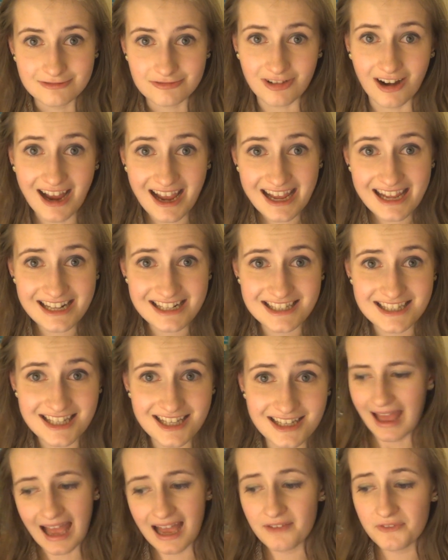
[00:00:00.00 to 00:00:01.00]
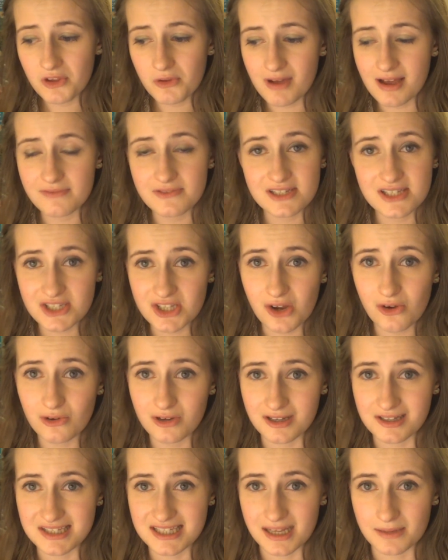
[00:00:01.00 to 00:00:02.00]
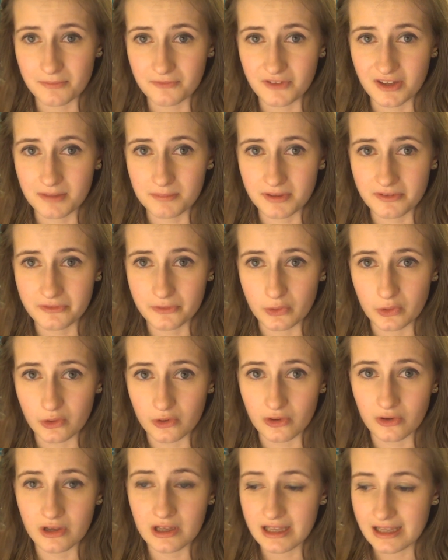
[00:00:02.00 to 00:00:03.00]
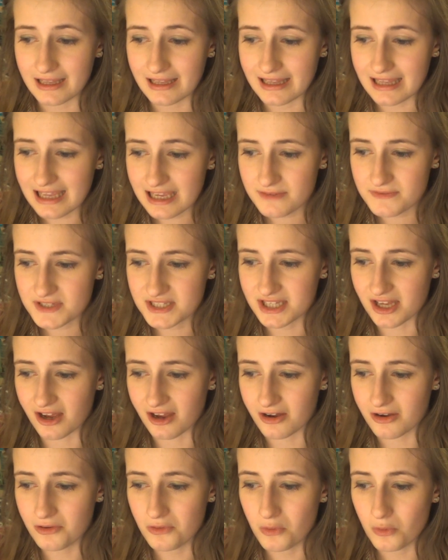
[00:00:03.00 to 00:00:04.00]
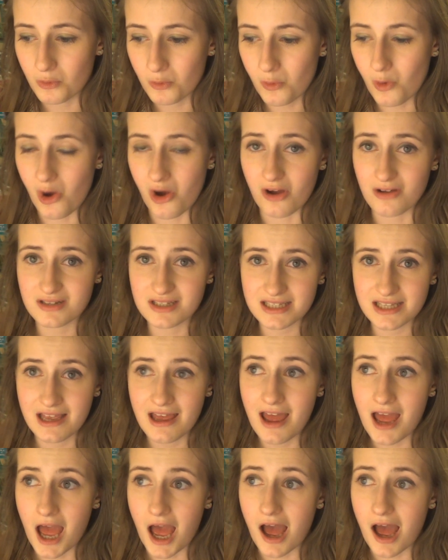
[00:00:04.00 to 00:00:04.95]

Right? Have you ever stolen something before? If so, what?